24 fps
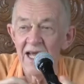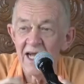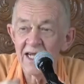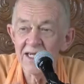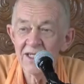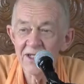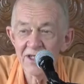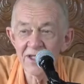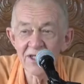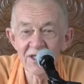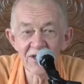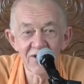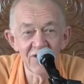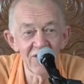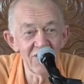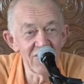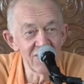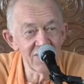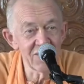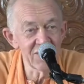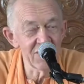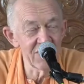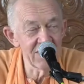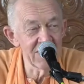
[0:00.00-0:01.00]
and she's
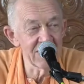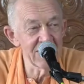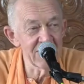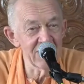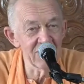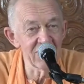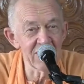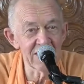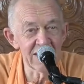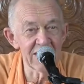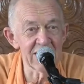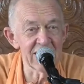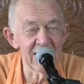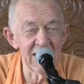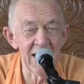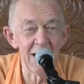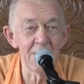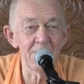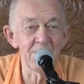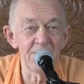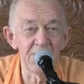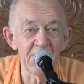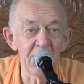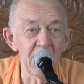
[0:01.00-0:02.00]
going to the Durga
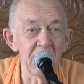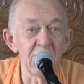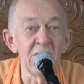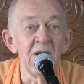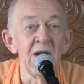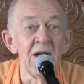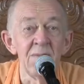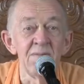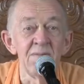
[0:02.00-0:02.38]
temple,